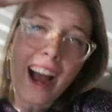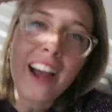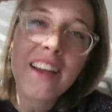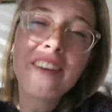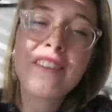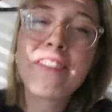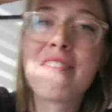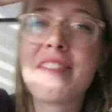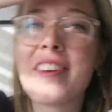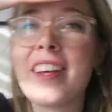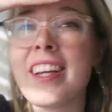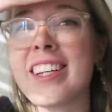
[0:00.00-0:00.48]

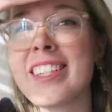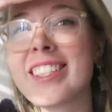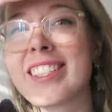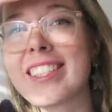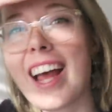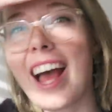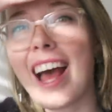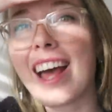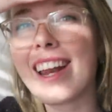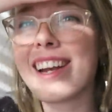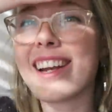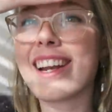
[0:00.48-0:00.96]
I
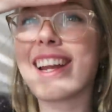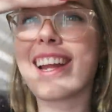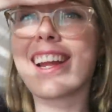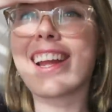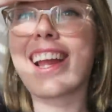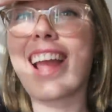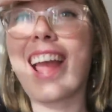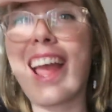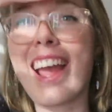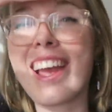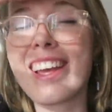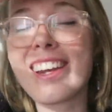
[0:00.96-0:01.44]
finished
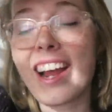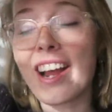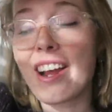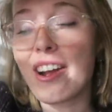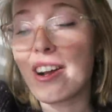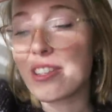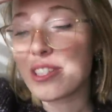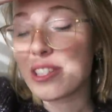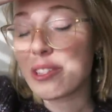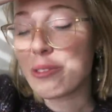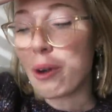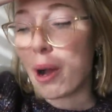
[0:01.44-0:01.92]
editing and I
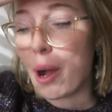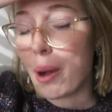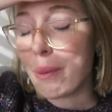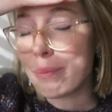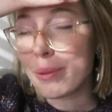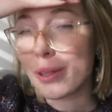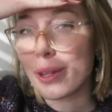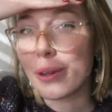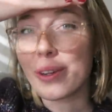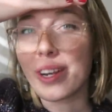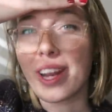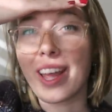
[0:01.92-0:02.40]
also
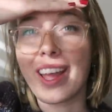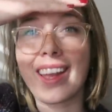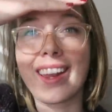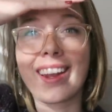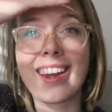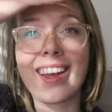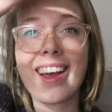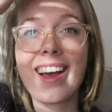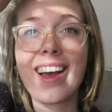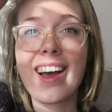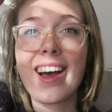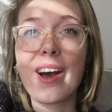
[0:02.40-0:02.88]

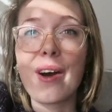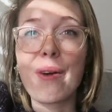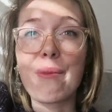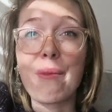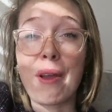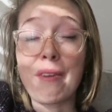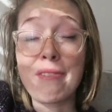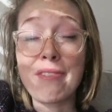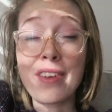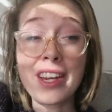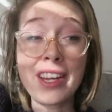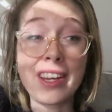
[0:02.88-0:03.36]
uploaded
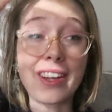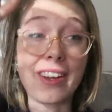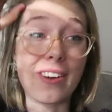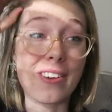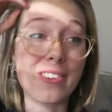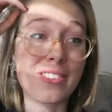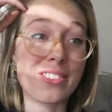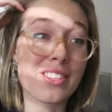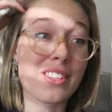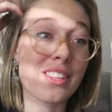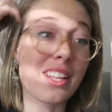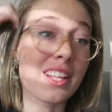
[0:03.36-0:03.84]
my
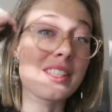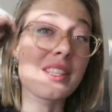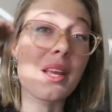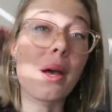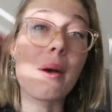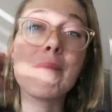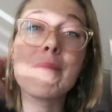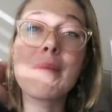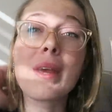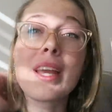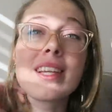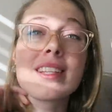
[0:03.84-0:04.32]
video, so that's
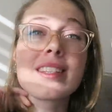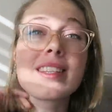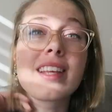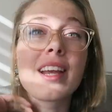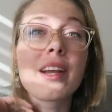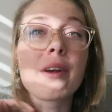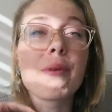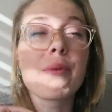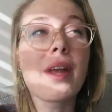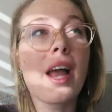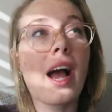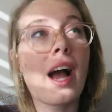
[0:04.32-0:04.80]

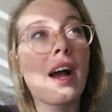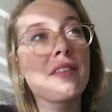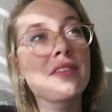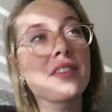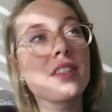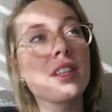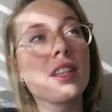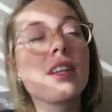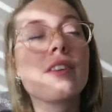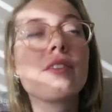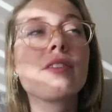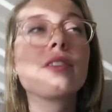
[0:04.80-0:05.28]
amazing. We
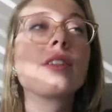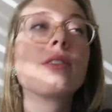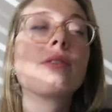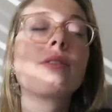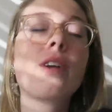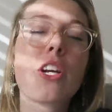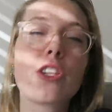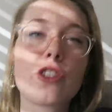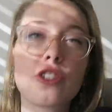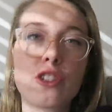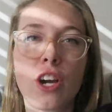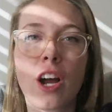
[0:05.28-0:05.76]
have to leave for the
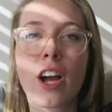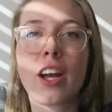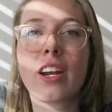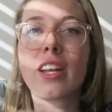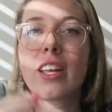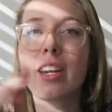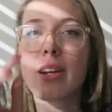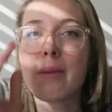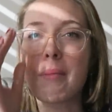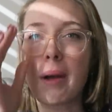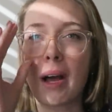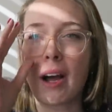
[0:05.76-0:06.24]

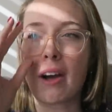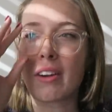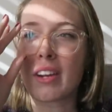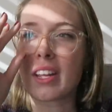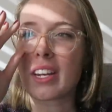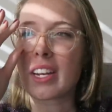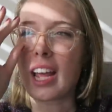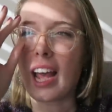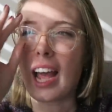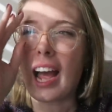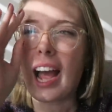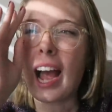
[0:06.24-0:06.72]
restaurant in about
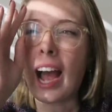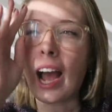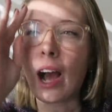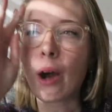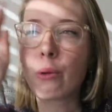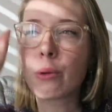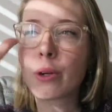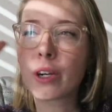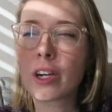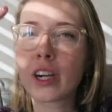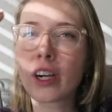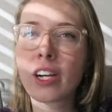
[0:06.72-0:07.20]
an
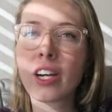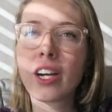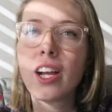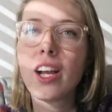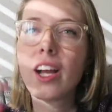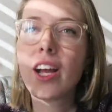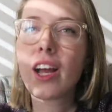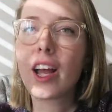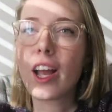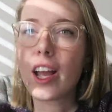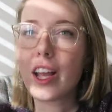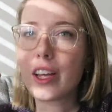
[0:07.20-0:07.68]
hour
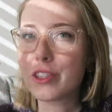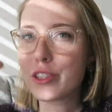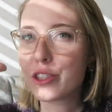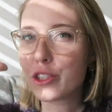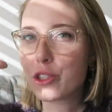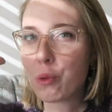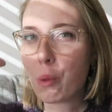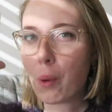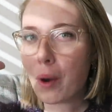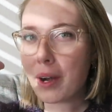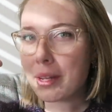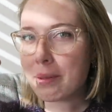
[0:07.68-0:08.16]

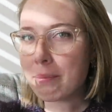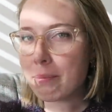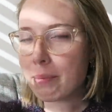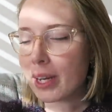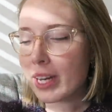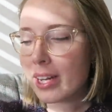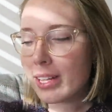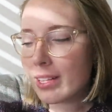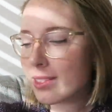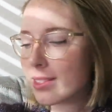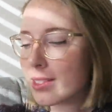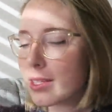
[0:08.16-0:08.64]
in 20
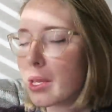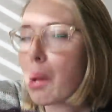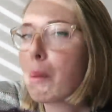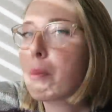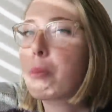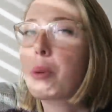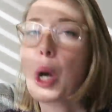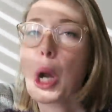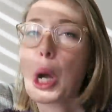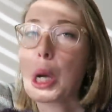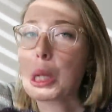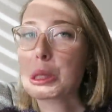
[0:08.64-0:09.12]
minutes
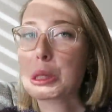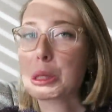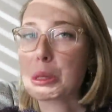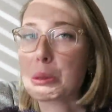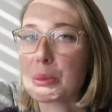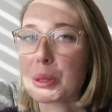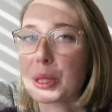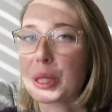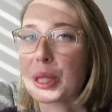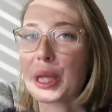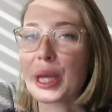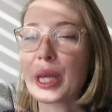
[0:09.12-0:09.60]

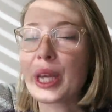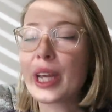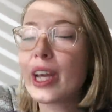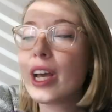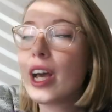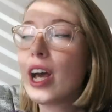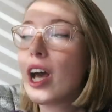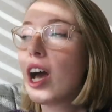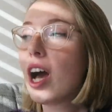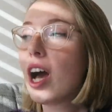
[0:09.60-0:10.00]
approximately.